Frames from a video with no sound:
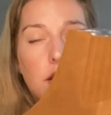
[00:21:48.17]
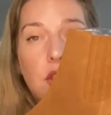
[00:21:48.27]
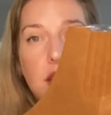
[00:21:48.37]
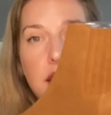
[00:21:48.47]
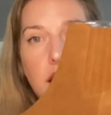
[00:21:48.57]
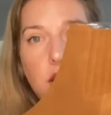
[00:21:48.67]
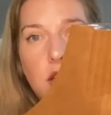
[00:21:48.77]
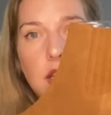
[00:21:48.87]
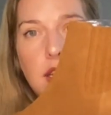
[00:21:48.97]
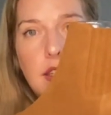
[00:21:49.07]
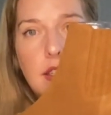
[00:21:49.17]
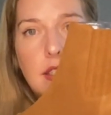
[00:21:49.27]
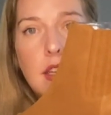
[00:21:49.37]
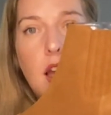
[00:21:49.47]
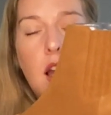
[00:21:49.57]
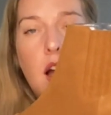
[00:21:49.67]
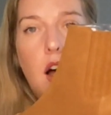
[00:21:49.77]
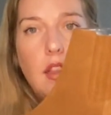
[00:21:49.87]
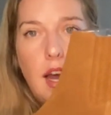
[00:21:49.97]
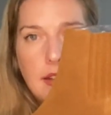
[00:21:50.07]
the heel is
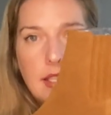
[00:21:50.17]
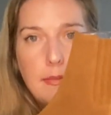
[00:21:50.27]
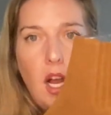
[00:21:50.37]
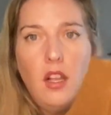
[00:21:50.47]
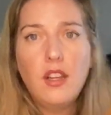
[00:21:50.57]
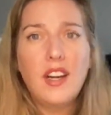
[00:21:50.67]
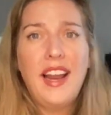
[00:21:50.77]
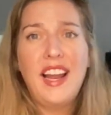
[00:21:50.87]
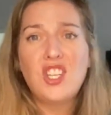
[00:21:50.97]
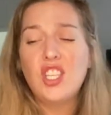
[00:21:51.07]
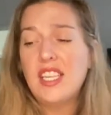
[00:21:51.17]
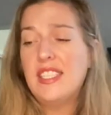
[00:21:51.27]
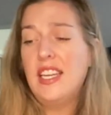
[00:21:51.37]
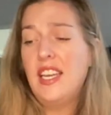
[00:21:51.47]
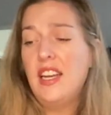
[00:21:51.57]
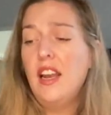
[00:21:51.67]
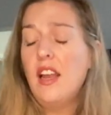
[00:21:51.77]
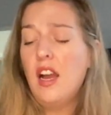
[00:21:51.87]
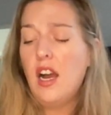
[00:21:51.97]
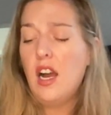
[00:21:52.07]
a lot smaller. I actually did
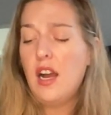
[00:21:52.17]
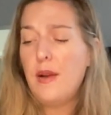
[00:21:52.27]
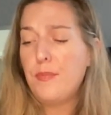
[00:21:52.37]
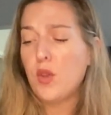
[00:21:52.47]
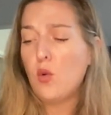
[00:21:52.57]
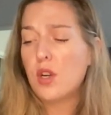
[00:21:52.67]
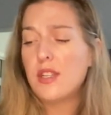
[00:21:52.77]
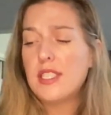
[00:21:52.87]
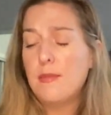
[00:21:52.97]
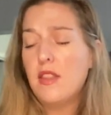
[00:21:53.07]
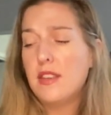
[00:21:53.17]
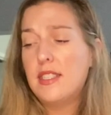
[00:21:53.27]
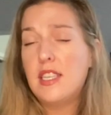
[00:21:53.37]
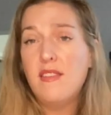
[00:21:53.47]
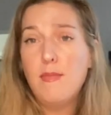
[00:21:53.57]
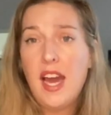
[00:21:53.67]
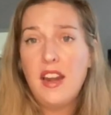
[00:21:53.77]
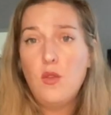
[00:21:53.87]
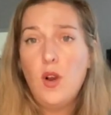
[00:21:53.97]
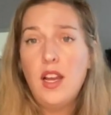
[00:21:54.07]
um, order some of the Steve
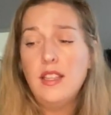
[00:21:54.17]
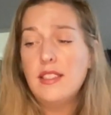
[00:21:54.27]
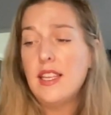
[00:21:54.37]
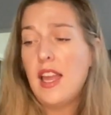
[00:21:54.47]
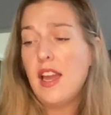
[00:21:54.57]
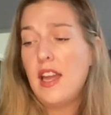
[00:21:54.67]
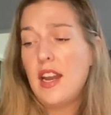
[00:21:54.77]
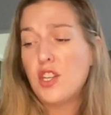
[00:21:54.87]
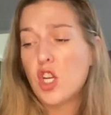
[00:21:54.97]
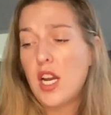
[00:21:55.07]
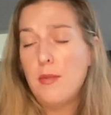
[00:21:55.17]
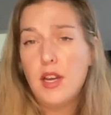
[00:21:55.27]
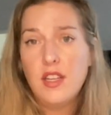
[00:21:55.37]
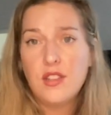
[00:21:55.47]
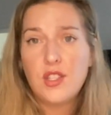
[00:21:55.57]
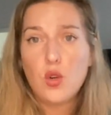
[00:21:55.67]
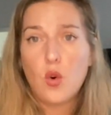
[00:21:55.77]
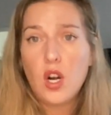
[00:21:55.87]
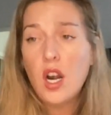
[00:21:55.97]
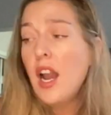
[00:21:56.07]
Madden ones and I tried them on in
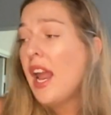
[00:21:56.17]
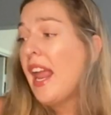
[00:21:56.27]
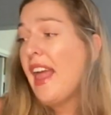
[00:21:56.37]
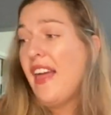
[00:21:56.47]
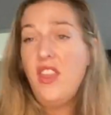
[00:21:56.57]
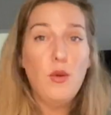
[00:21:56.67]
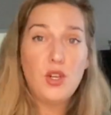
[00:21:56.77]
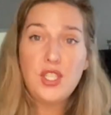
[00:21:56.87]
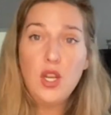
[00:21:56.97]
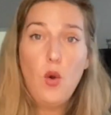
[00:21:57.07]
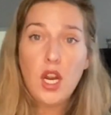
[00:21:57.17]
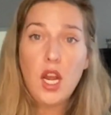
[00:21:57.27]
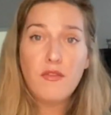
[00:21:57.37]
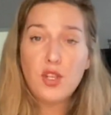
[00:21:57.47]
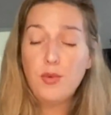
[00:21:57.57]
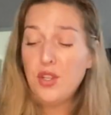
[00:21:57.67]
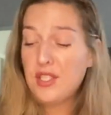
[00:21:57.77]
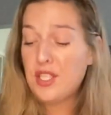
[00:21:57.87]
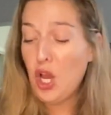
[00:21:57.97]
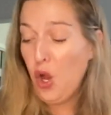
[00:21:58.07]
store and they were so uncomfortable.
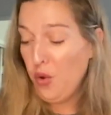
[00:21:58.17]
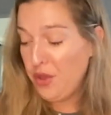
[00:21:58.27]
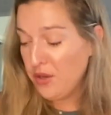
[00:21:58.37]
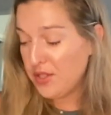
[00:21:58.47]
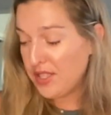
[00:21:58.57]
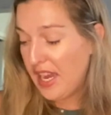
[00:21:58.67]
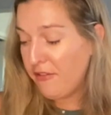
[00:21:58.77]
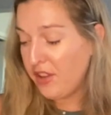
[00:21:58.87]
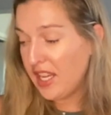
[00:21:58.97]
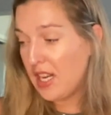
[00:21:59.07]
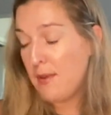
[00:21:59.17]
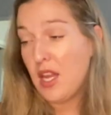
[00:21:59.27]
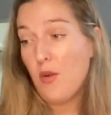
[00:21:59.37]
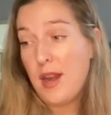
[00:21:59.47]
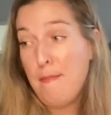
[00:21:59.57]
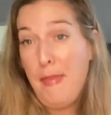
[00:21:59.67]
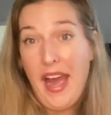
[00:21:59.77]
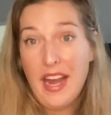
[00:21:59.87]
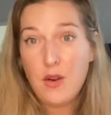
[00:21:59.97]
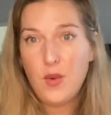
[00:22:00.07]
So those are definitely gonna be going
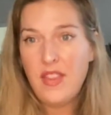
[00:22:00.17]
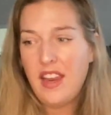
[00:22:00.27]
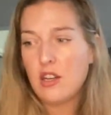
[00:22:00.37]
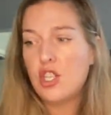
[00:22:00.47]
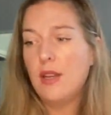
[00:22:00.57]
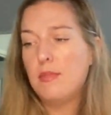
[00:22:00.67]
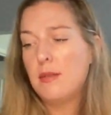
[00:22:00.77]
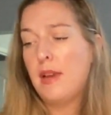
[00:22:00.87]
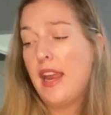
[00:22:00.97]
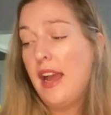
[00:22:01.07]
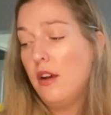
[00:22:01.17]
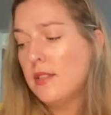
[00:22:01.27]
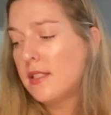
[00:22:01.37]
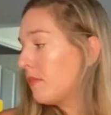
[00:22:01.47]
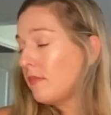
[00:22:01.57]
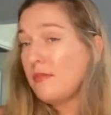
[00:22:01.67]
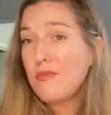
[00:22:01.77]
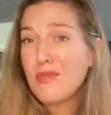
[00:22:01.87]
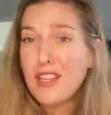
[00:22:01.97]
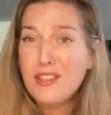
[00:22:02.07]
back when they are shipped to my house.
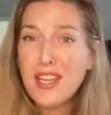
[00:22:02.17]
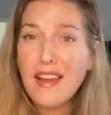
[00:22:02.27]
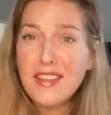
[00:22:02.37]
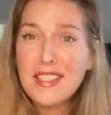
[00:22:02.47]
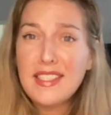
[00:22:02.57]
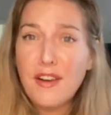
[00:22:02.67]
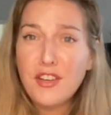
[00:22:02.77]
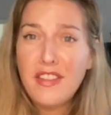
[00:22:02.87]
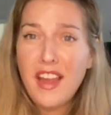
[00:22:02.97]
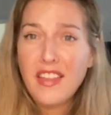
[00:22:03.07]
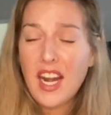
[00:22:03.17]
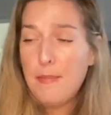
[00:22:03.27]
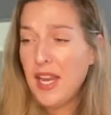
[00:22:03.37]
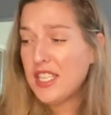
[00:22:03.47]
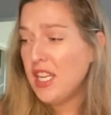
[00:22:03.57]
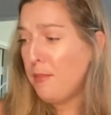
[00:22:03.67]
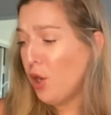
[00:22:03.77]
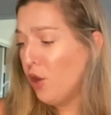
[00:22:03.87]
So yeah, this is everything that I picked up